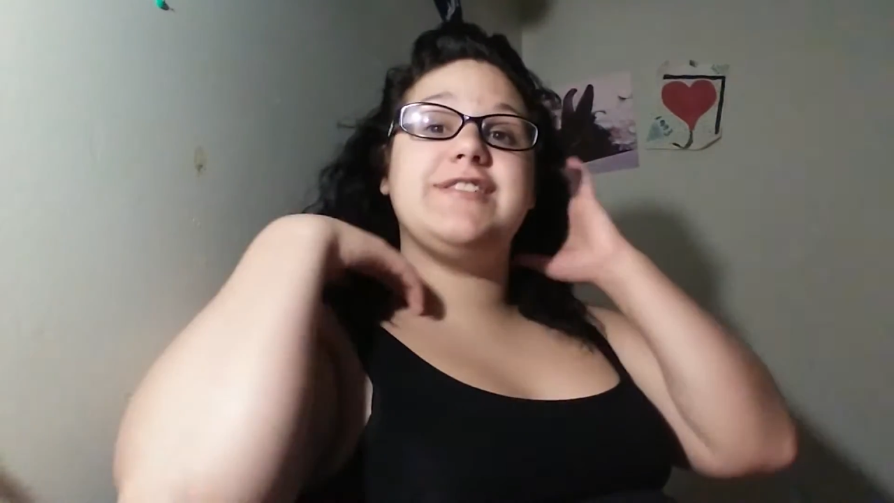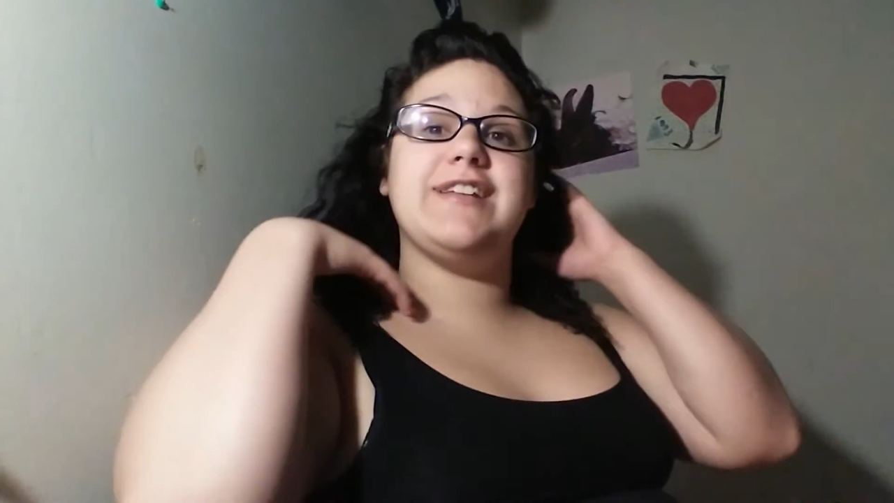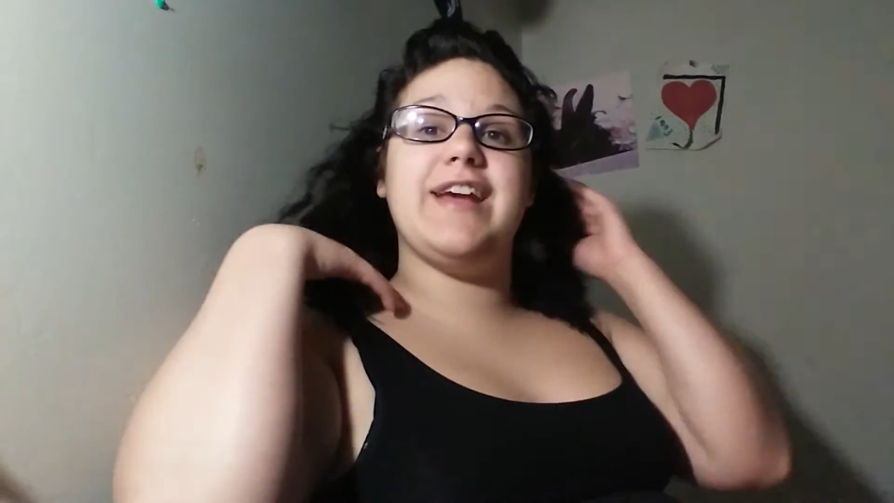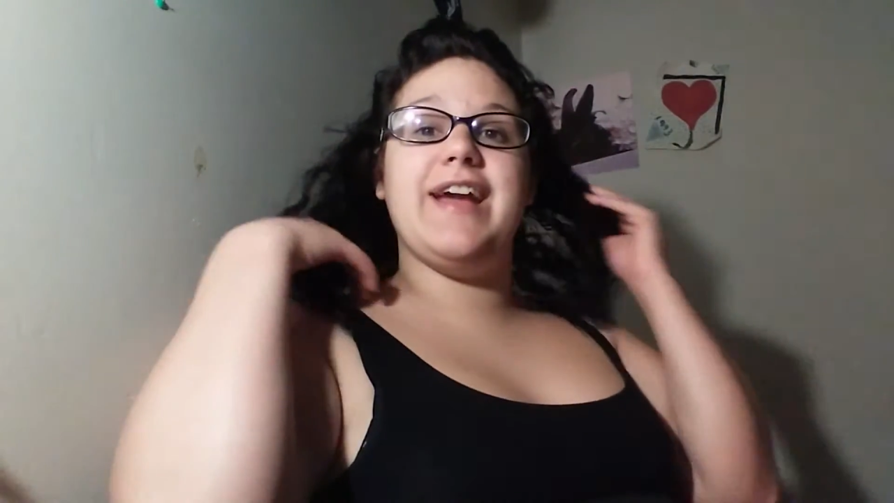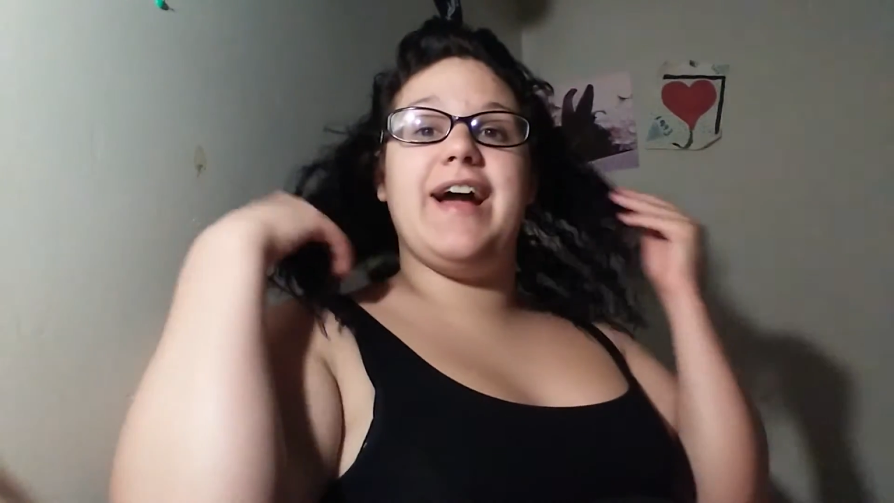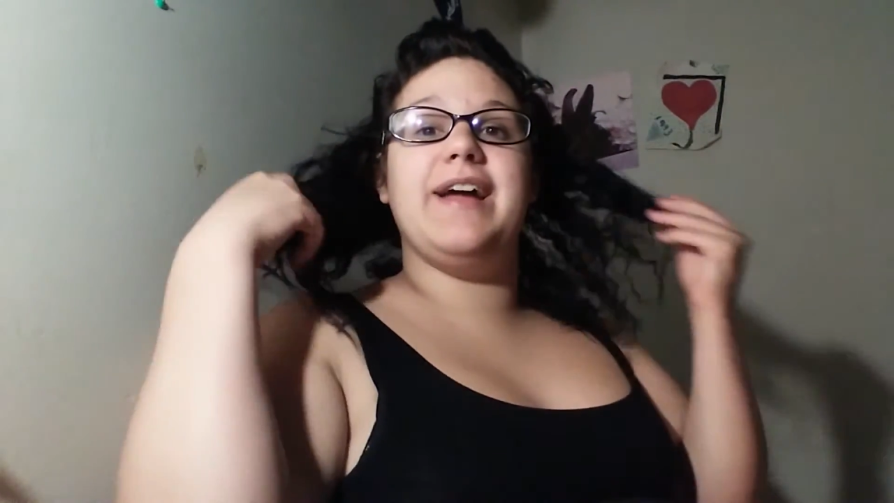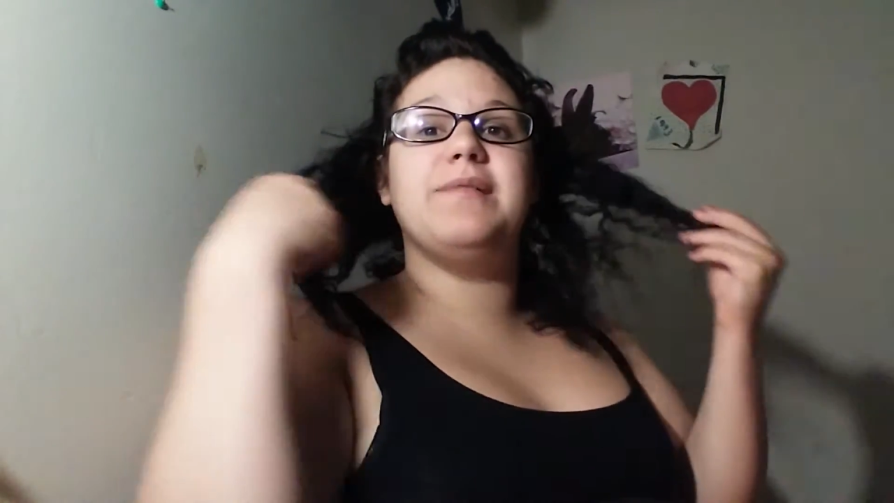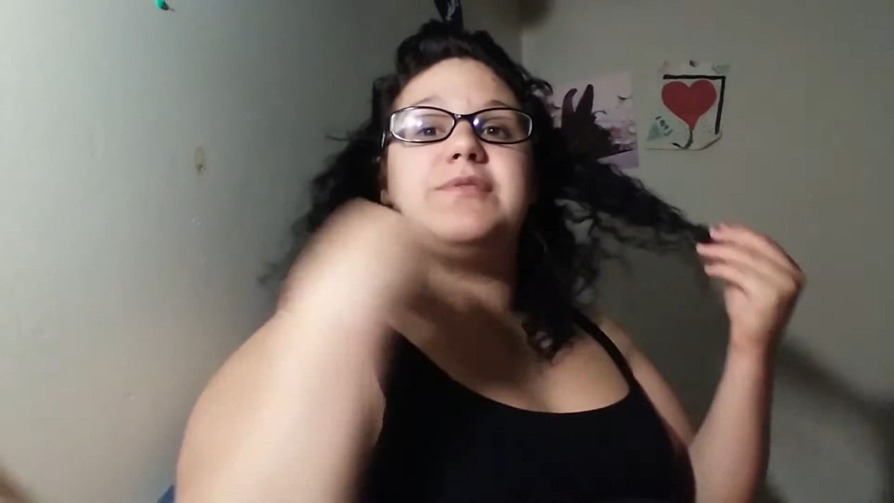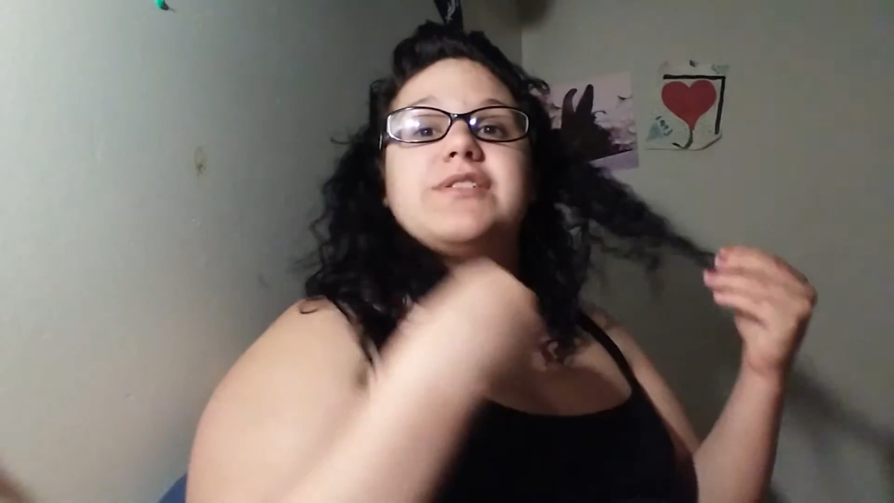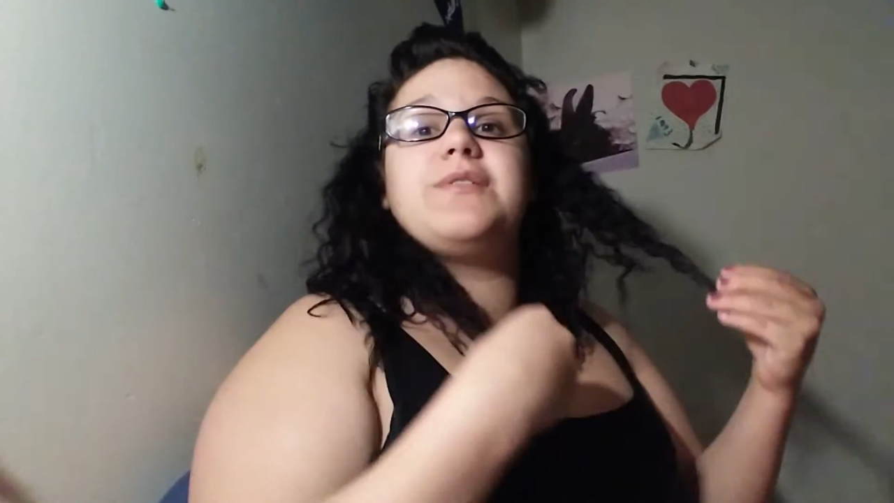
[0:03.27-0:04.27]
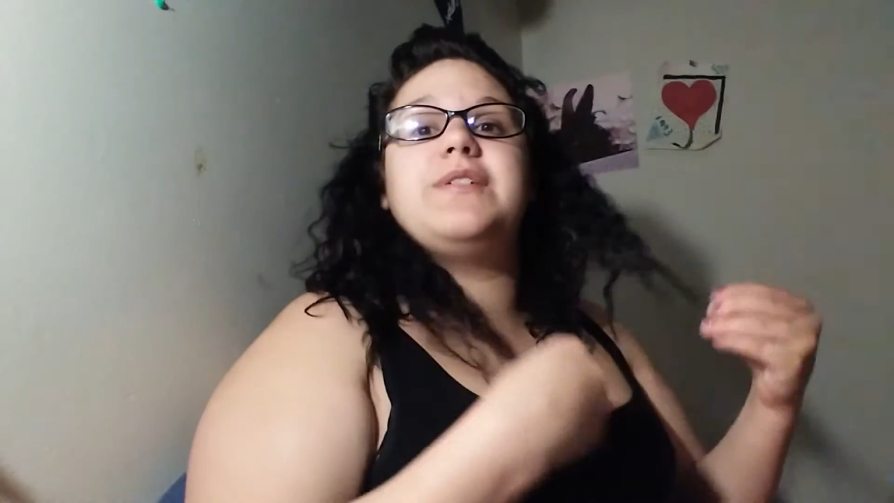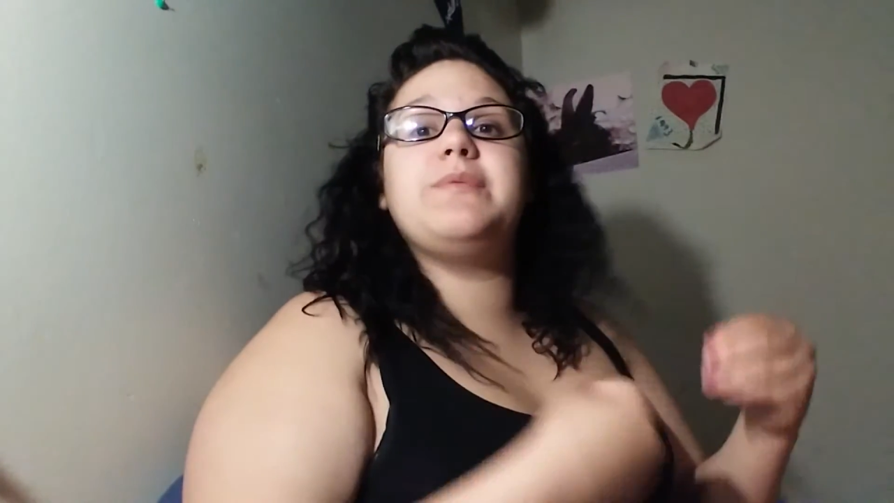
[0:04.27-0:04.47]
Today I am just going